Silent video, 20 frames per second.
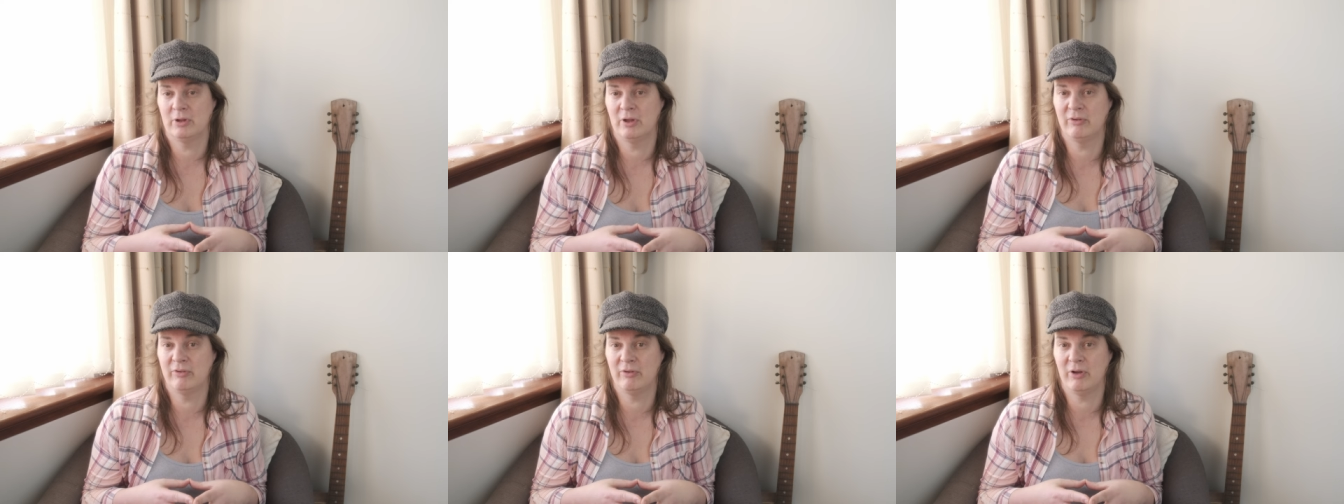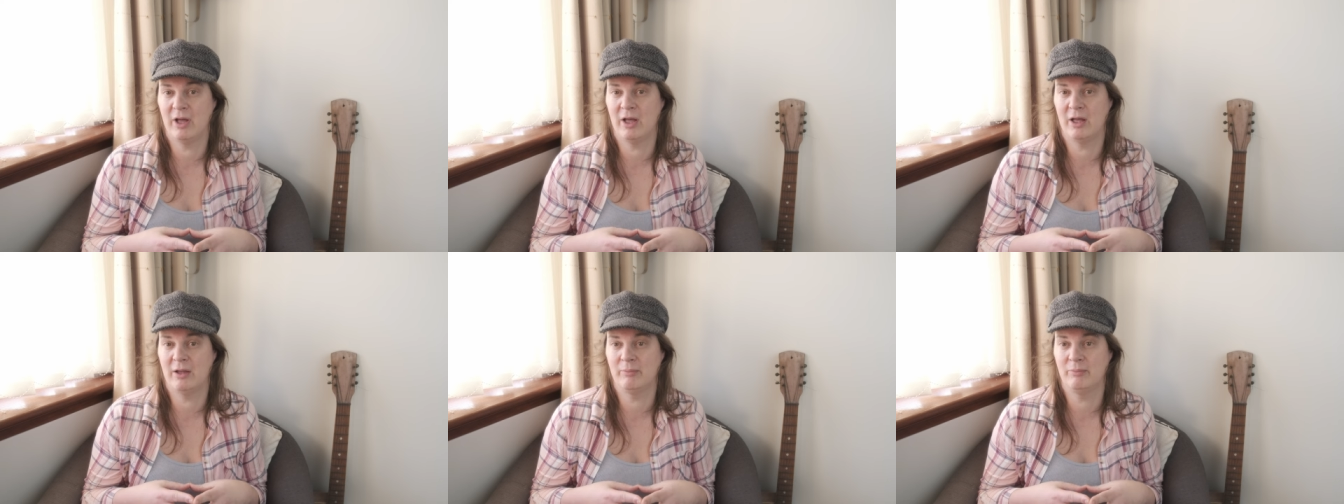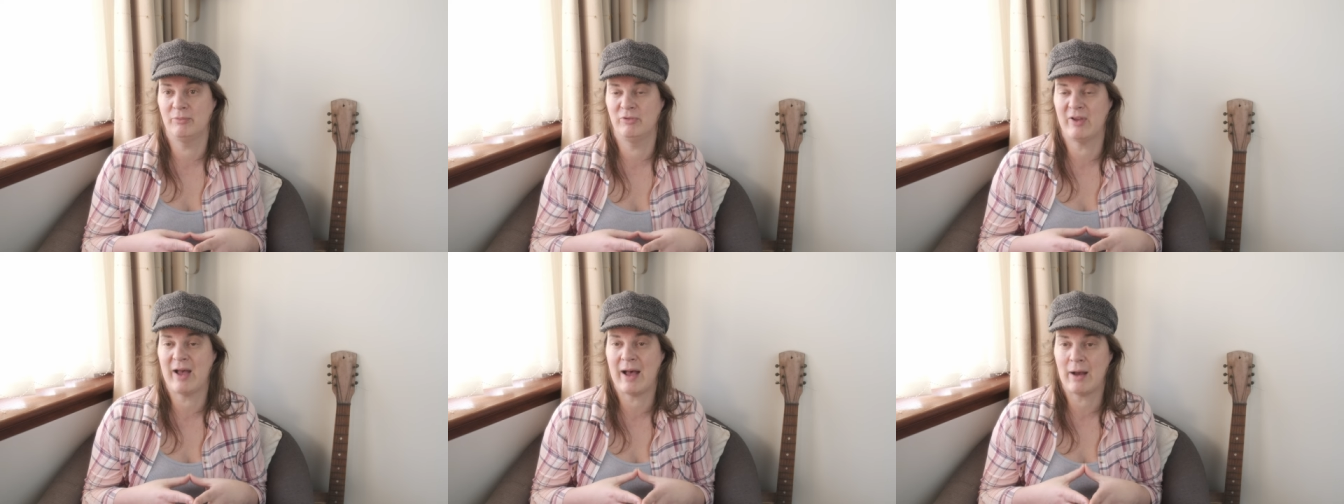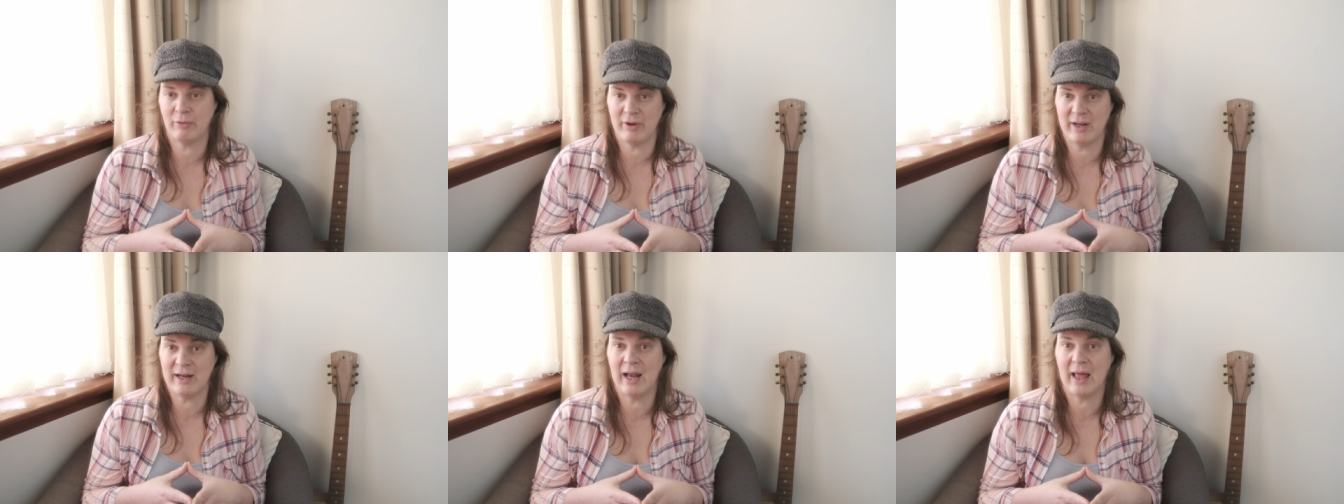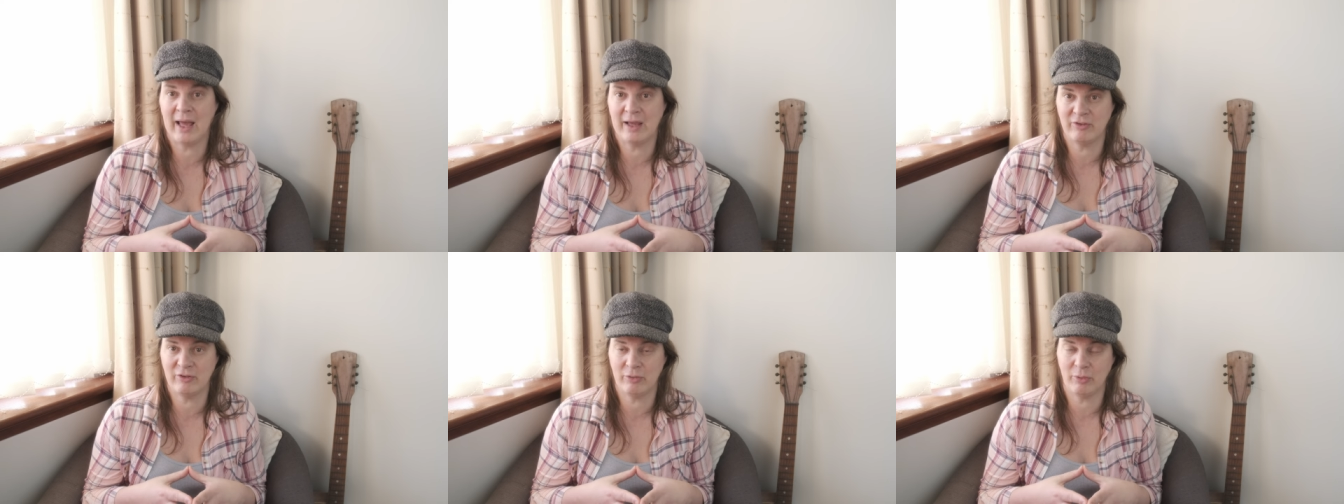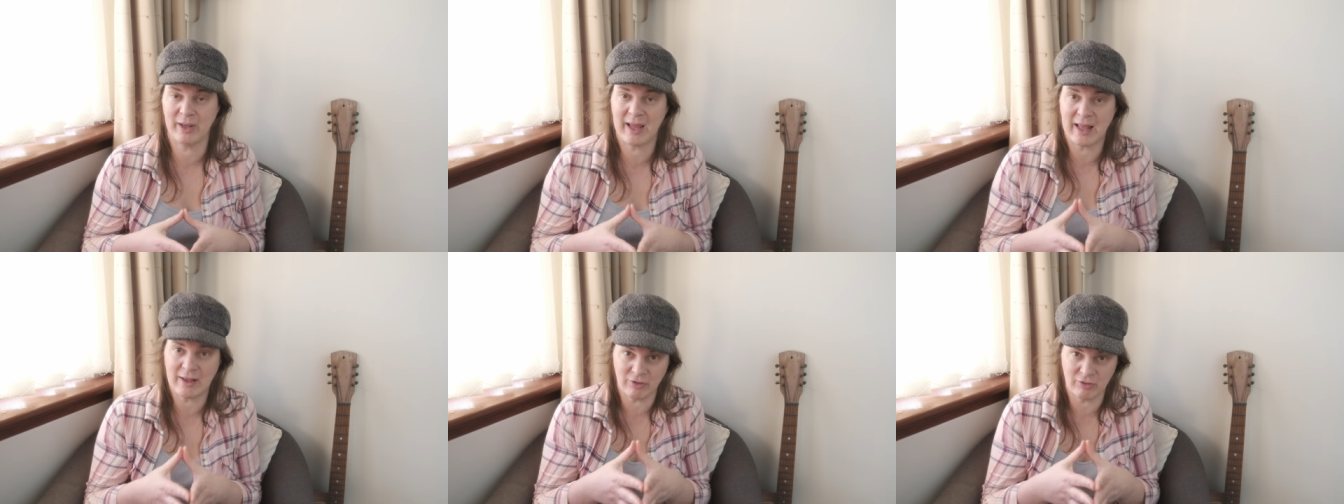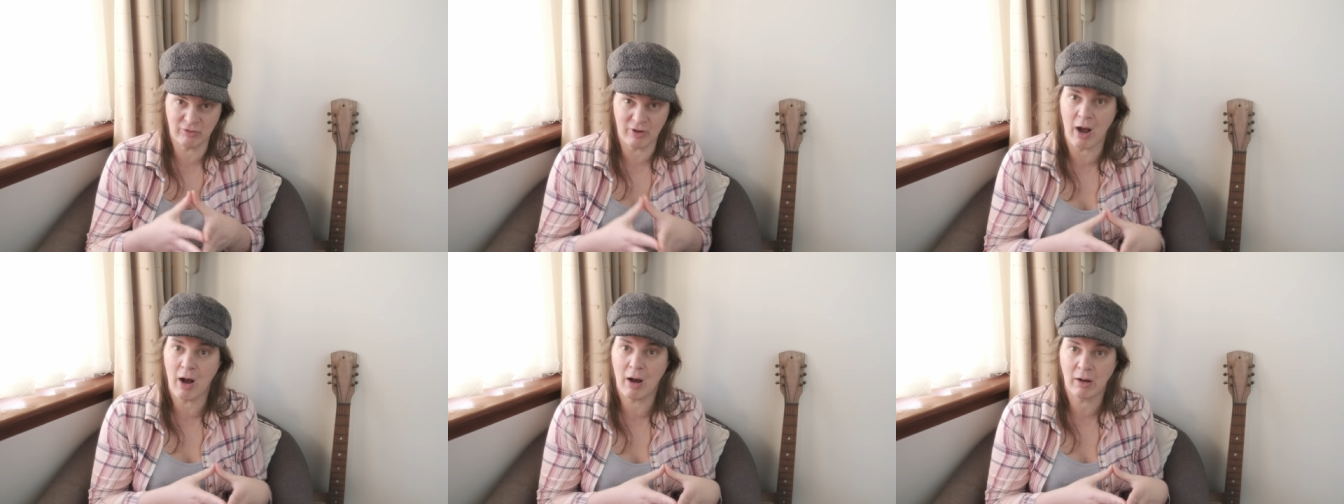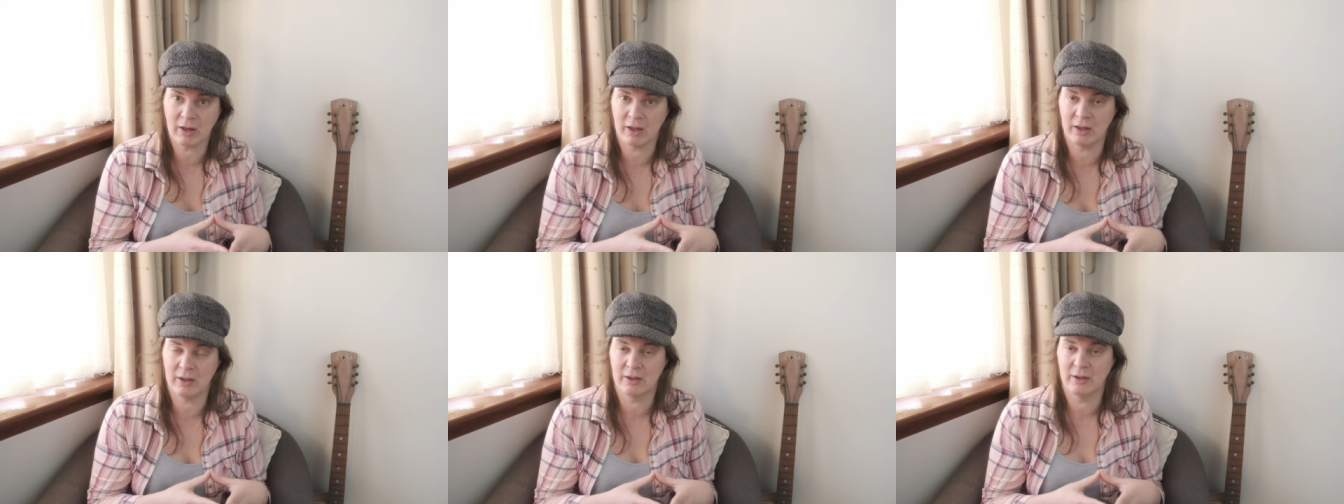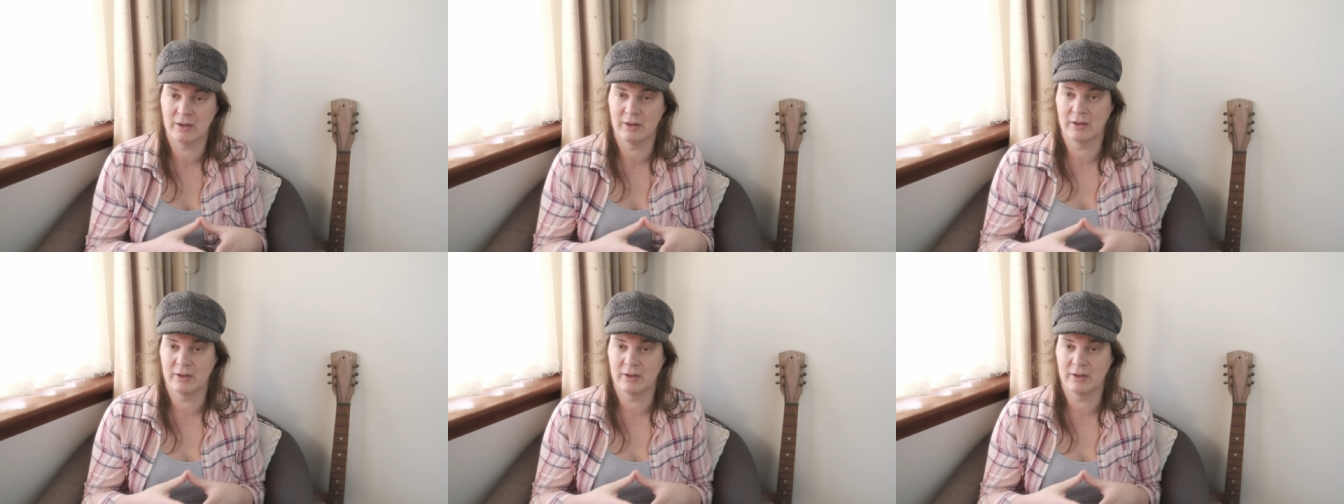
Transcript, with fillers: uh, um, down in light. It would get darker.